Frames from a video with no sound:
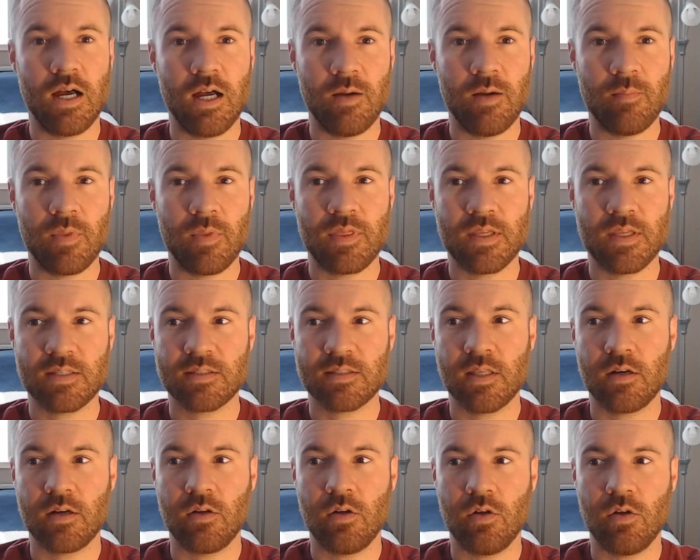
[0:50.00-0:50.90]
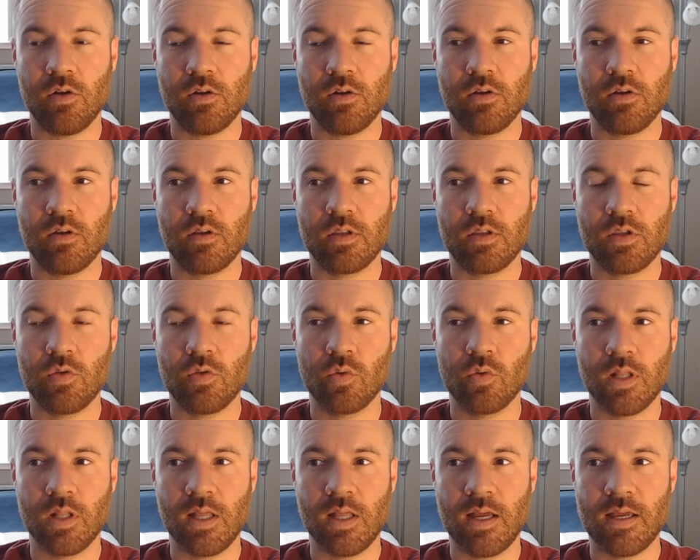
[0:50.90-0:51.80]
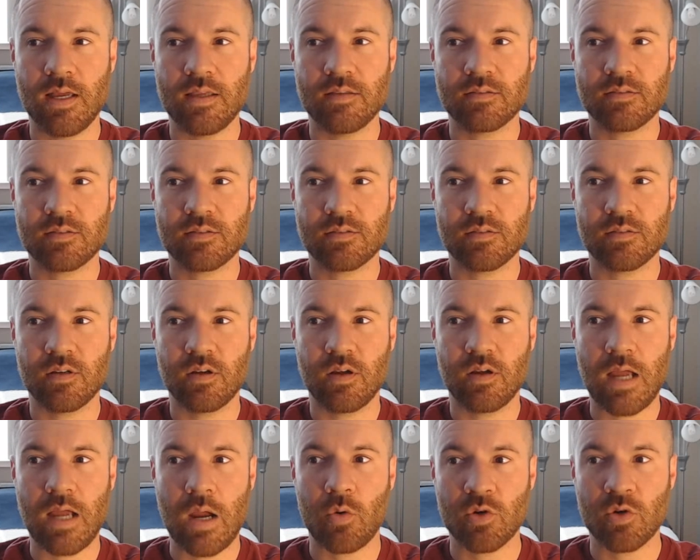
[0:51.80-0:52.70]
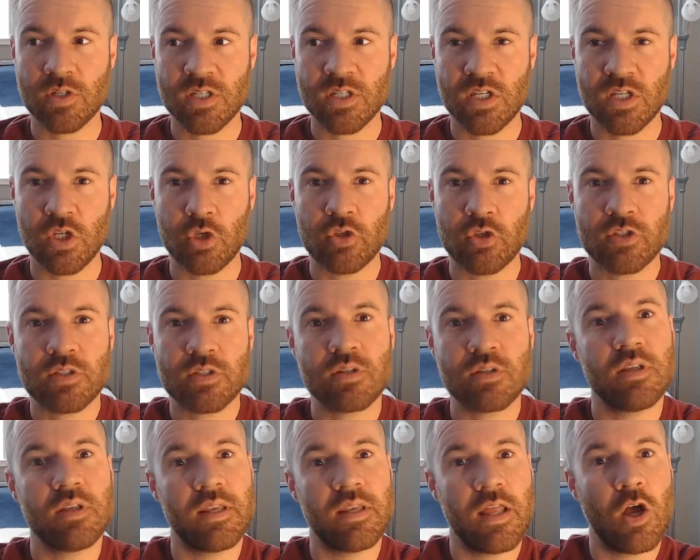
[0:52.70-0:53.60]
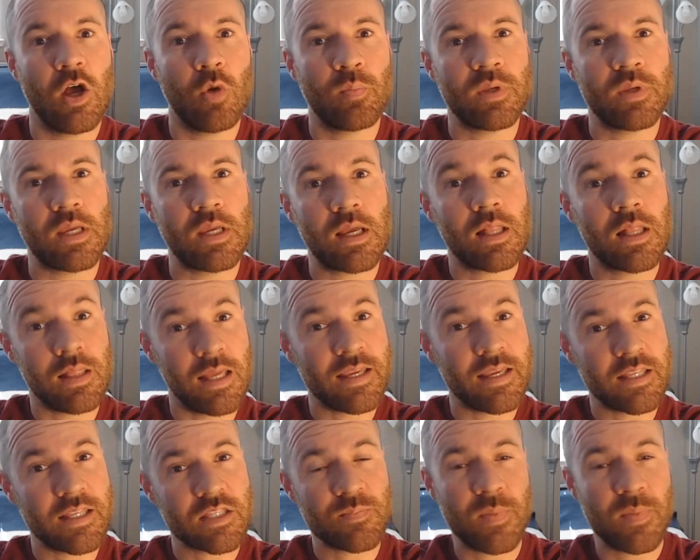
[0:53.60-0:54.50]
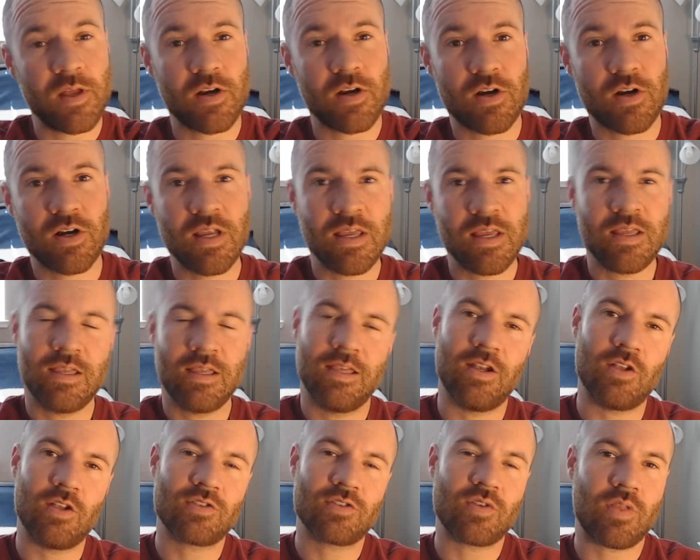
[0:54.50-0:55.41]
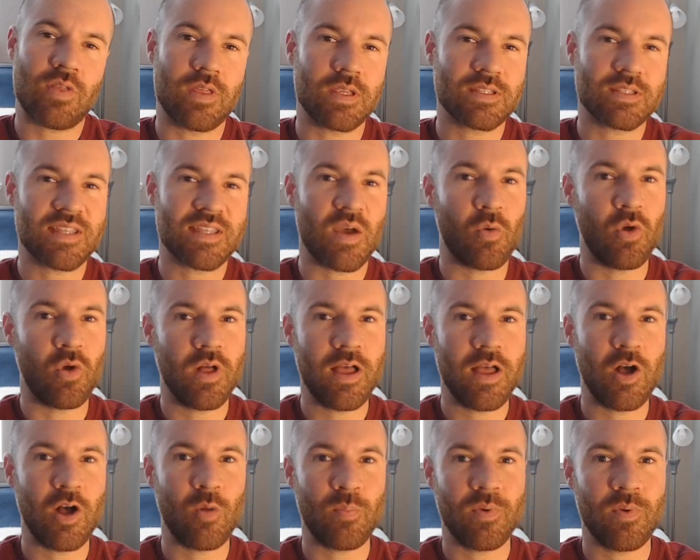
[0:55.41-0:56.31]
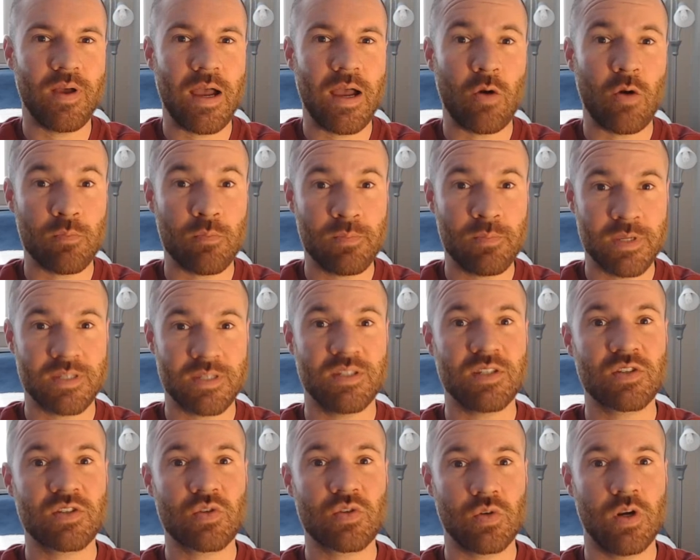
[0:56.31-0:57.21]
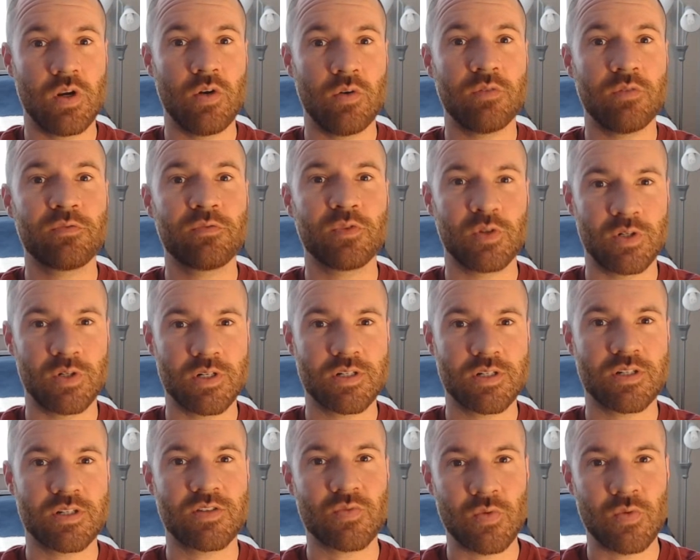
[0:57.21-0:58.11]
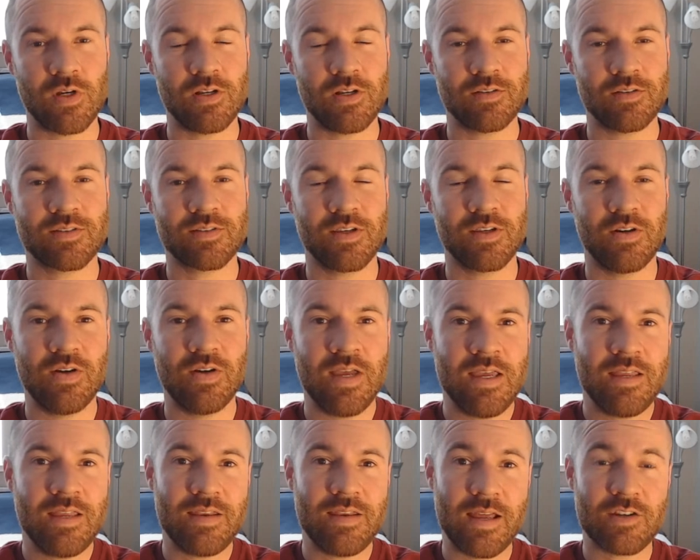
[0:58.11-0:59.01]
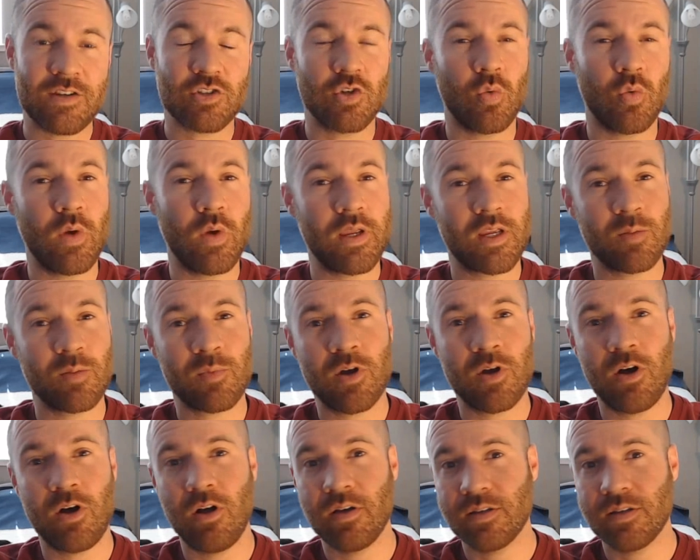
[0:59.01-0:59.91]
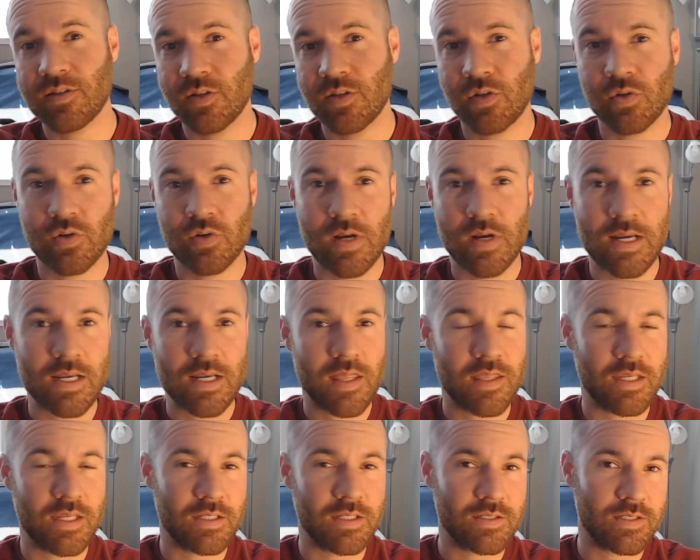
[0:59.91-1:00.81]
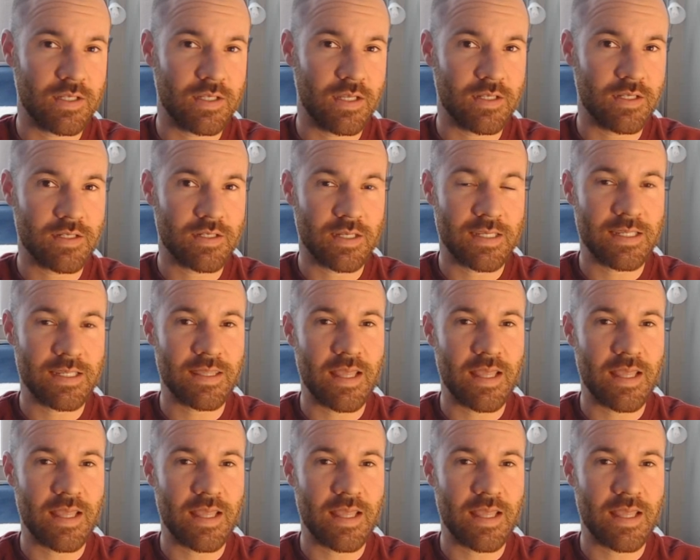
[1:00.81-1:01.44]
things that'll utilize our skills in helping clients better, and also things that will help our business grow and flourish as well. So National Wake Up Call is a great thing to get in the